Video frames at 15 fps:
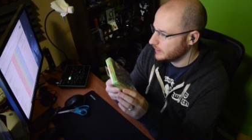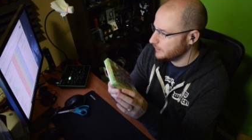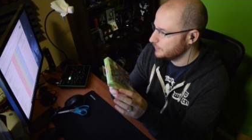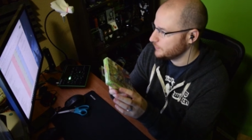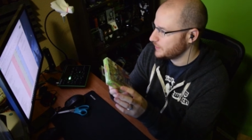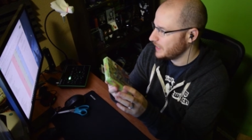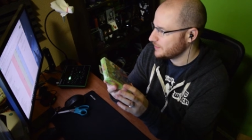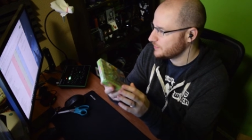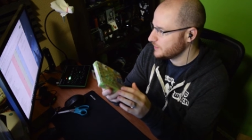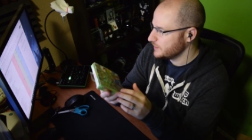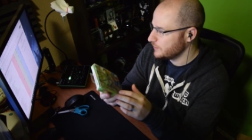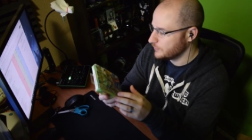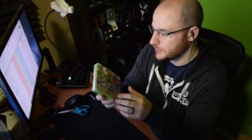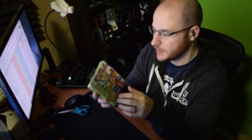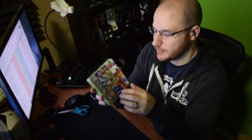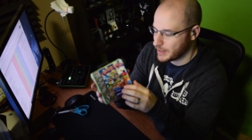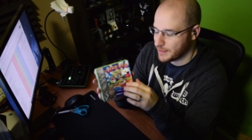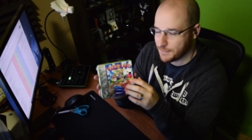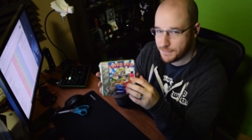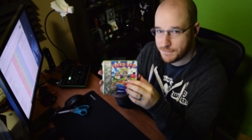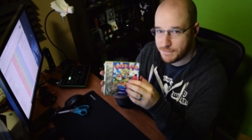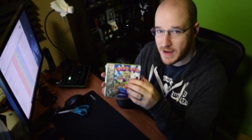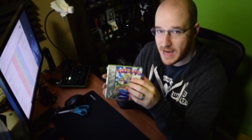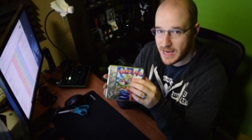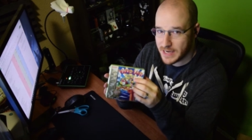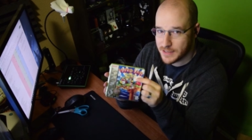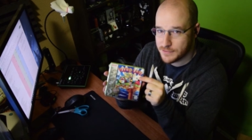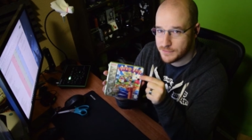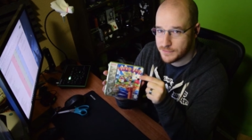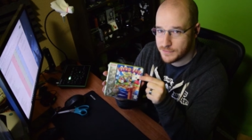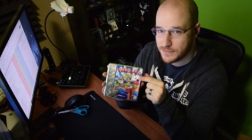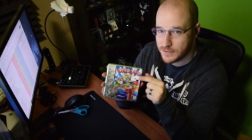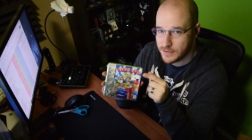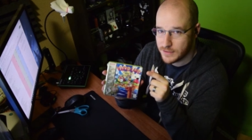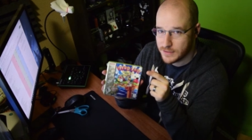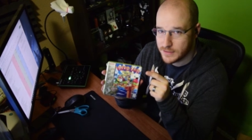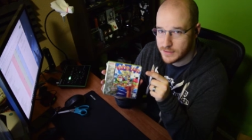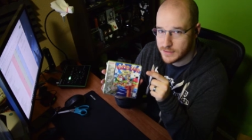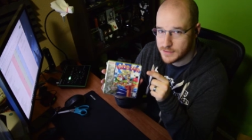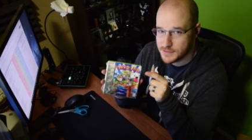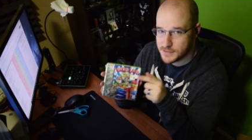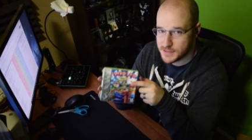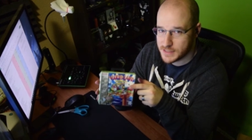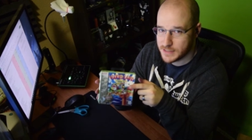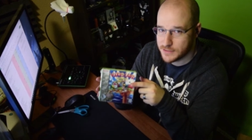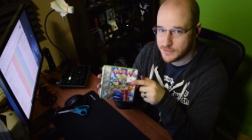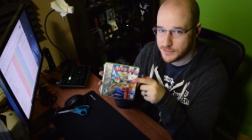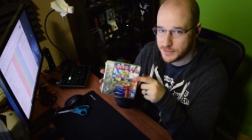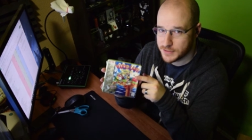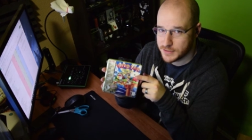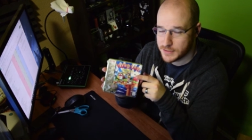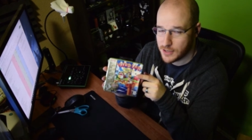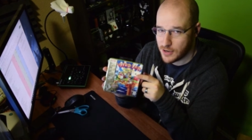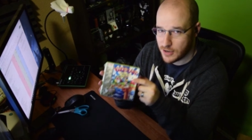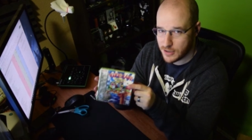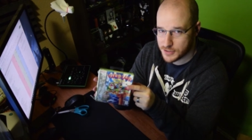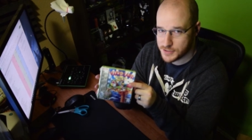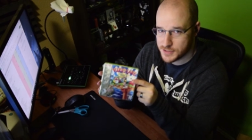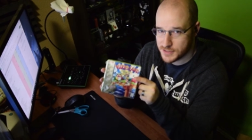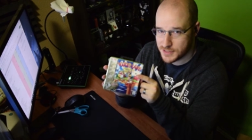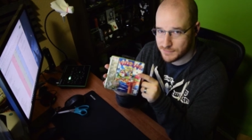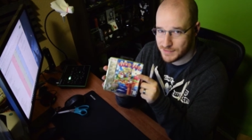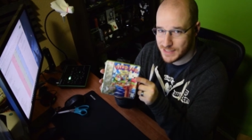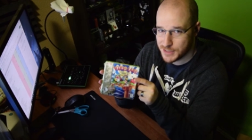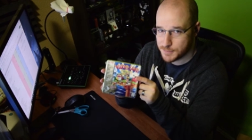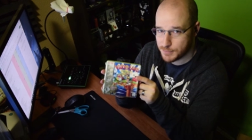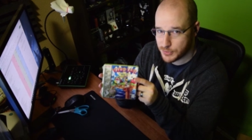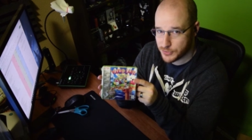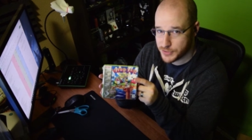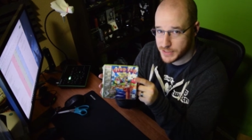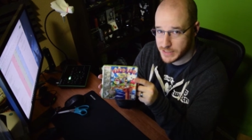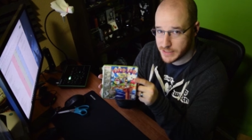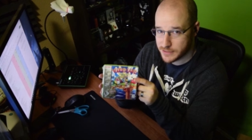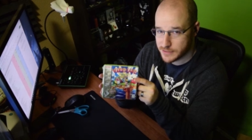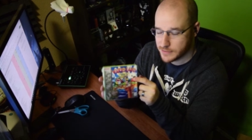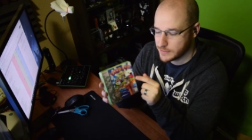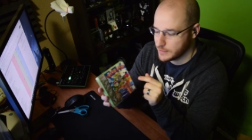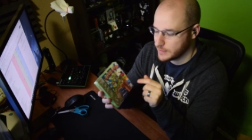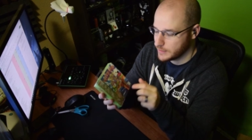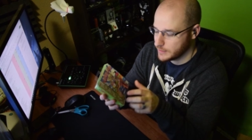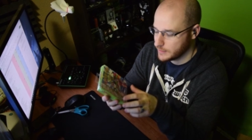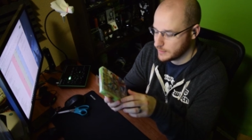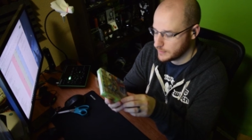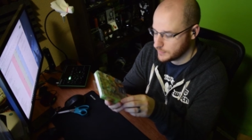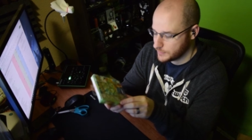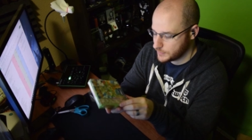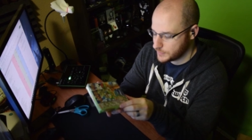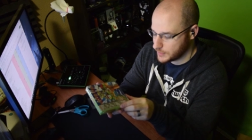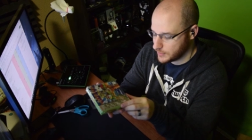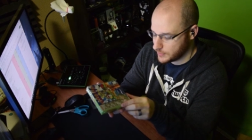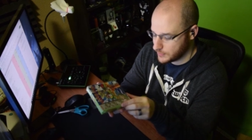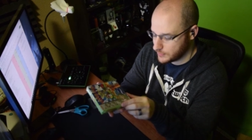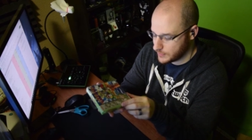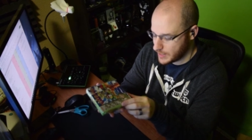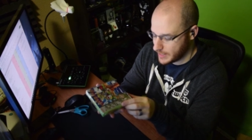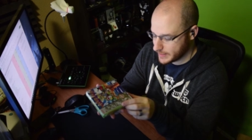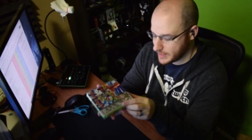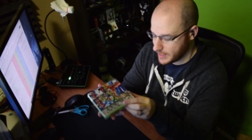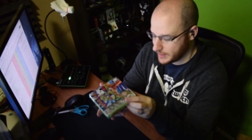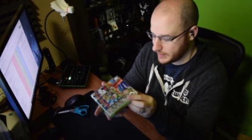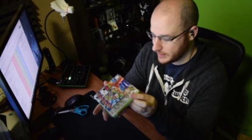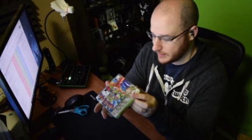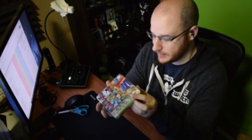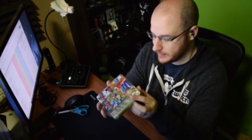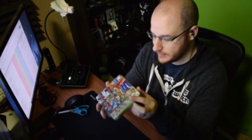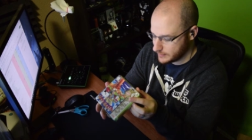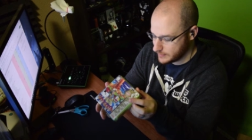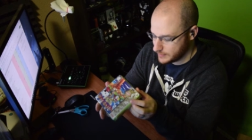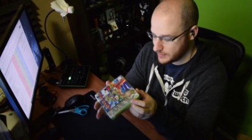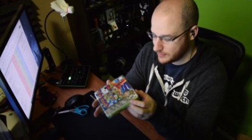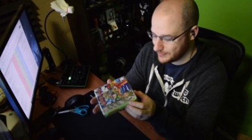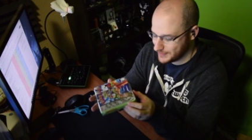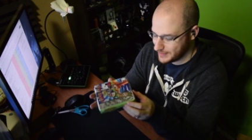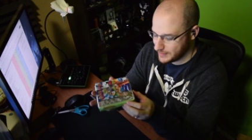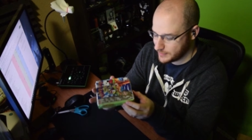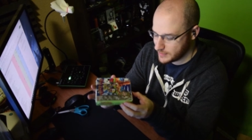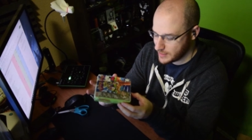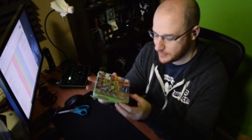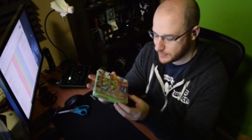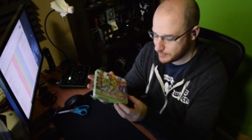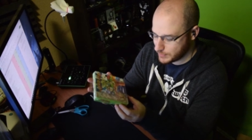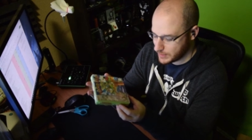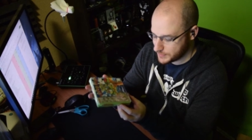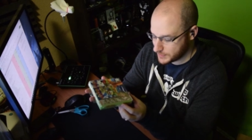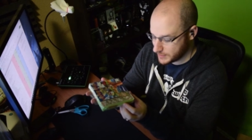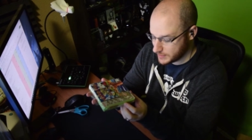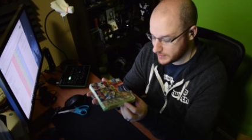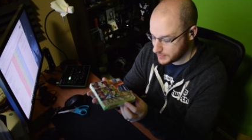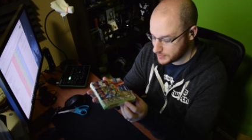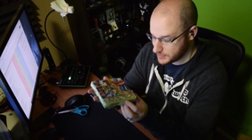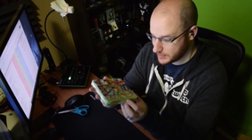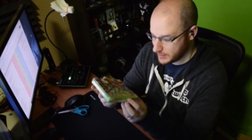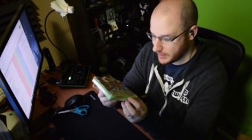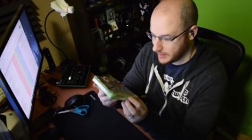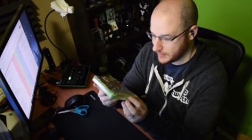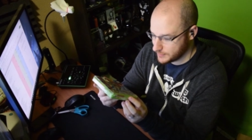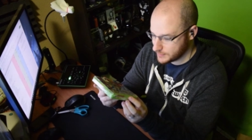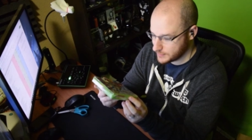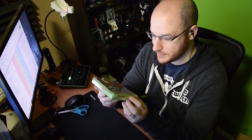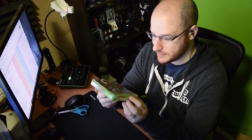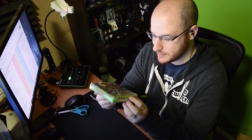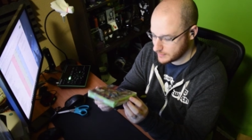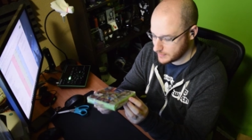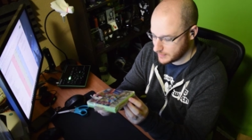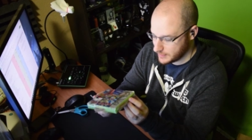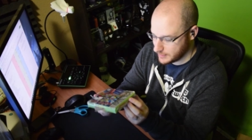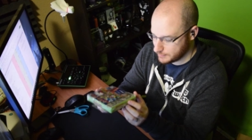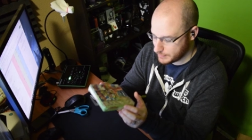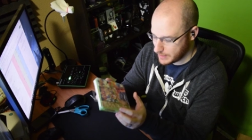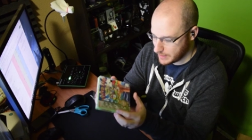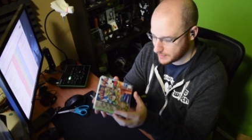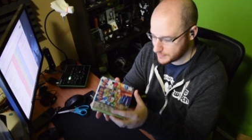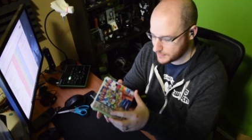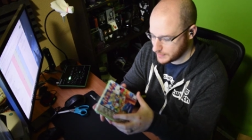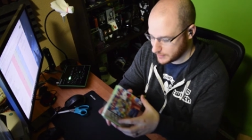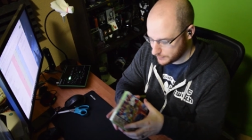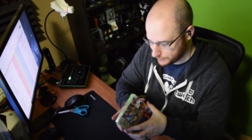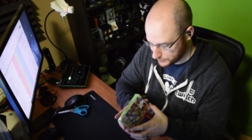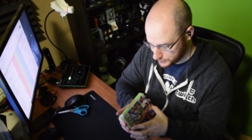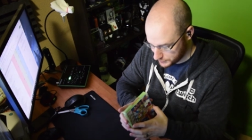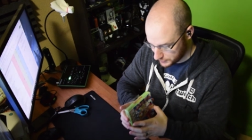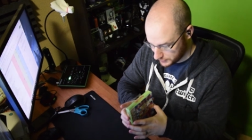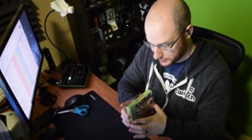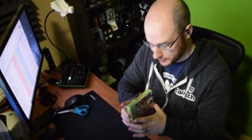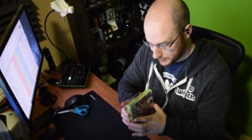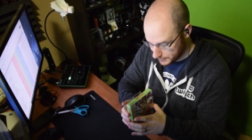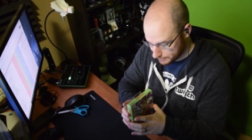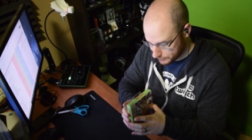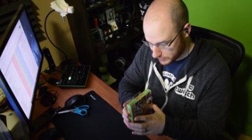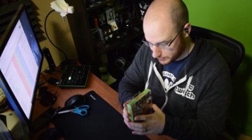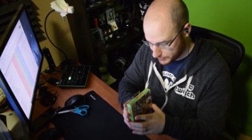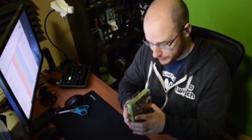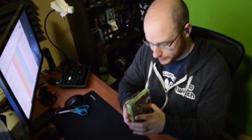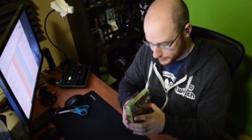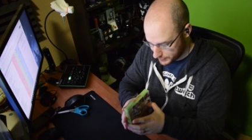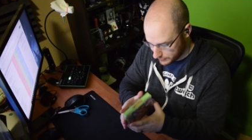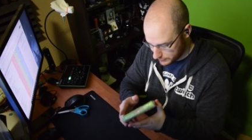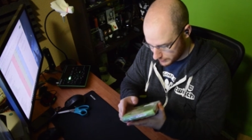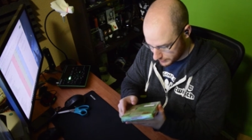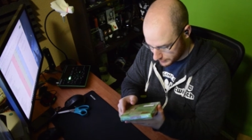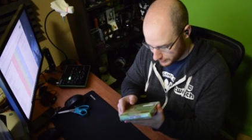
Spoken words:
there's actually only about 5 sealed auctions of these per year. So I got in, you know, in not the best condition case box, that's for sure. But the seal looks